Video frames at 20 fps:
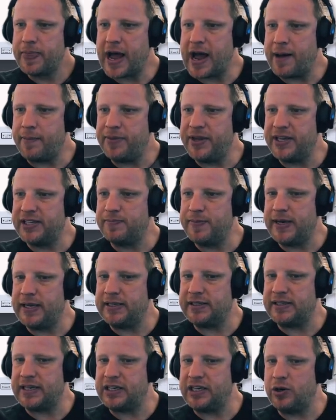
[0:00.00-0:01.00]
This
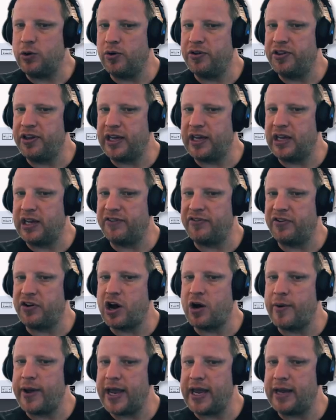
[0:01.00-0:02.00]
means that the author can give a
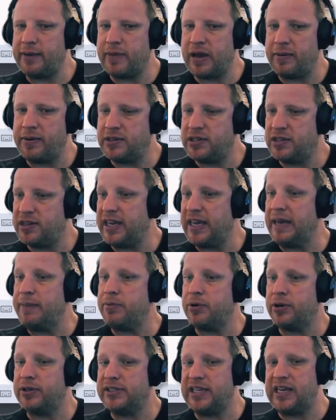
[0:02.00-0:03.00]
go-ahead maybe to the
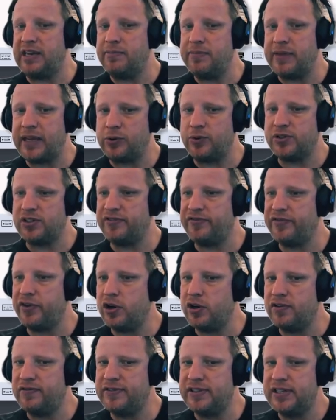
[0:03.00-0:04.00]
eBook team that was
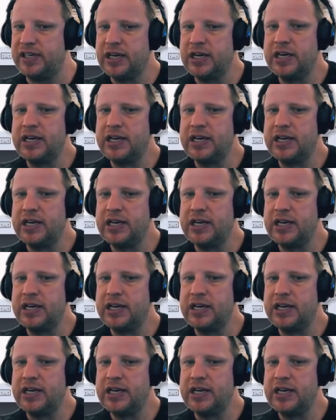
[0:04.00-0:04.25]
involved.